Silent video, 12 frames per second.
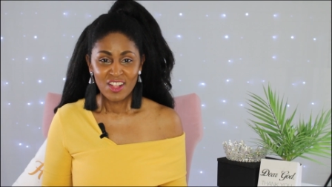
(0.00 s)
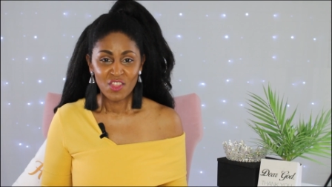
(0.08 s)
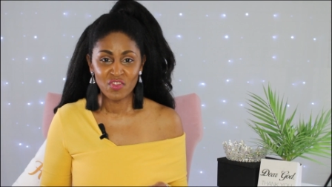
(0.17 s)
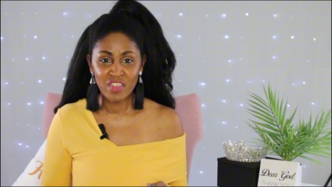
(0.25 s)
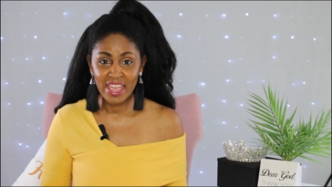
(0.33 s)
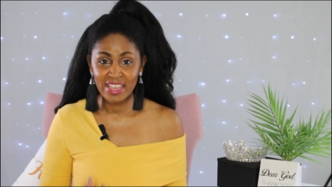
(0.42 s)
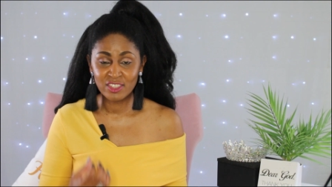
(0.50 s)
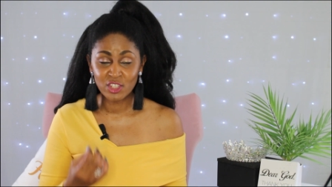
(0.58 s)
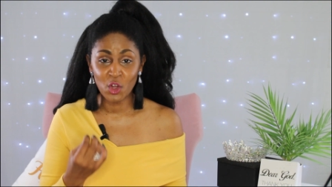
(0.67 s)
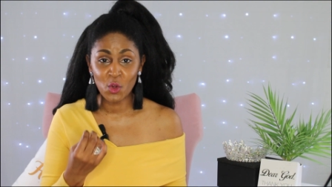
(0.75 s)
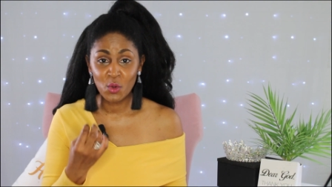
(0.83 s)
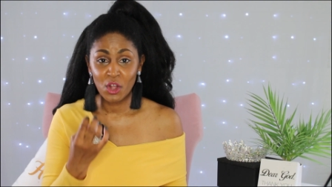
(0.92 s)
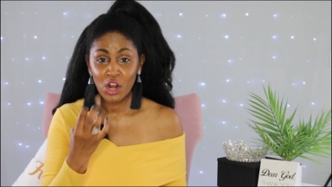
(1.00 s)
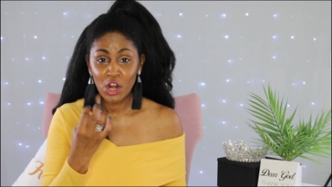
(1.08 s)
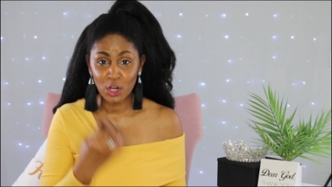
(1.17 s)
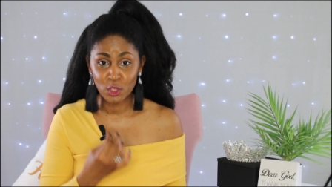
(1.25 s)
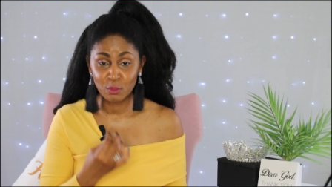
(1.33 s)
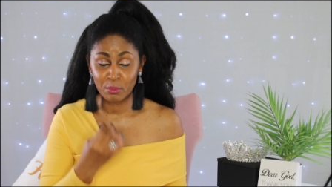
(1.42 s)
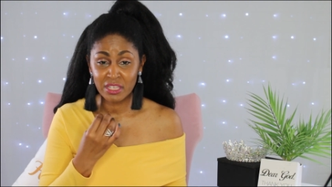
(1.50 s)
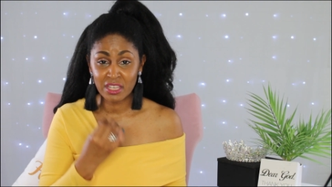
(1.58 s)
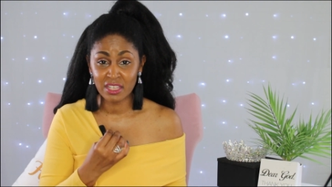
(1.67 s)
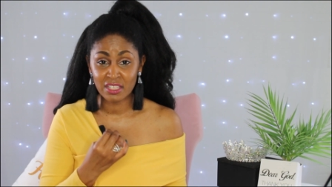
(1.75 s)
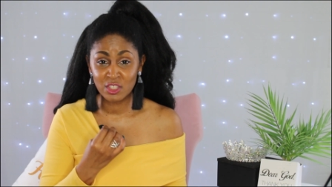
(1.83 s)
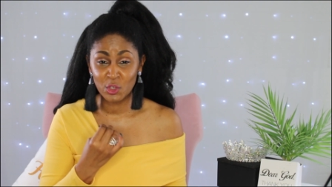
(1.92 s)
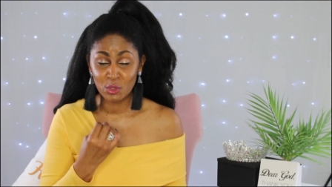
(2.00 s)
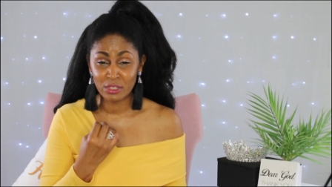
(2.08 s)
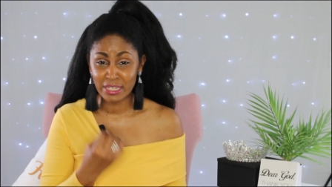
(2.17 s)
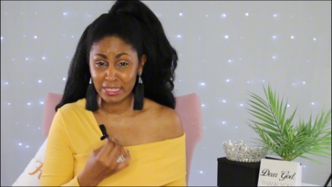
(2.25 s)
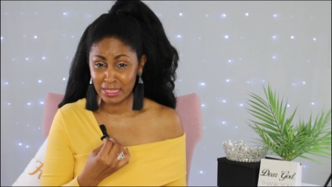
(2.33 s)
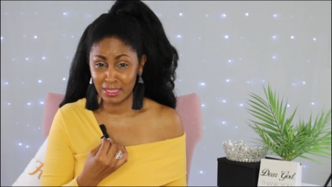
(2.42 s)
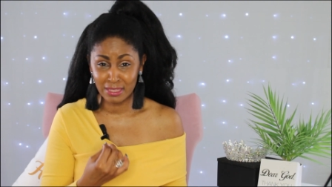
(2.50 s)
They don't hurt because you're licking